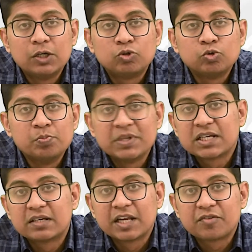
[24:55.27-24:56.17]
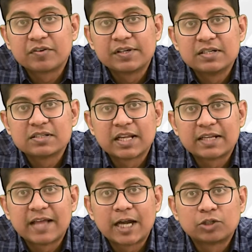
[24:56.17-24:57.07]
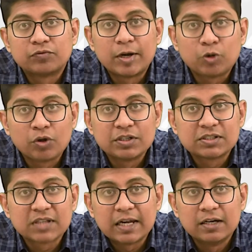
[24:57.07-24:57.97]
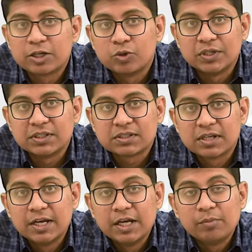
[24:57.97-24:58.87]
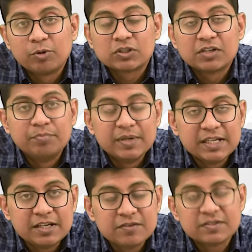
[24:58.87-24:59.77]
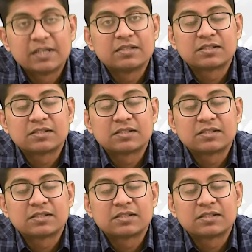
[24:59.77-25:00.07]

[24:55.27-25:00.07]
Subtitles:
to mythic Greek figures like that of Adonis and Hercules, because he believes that his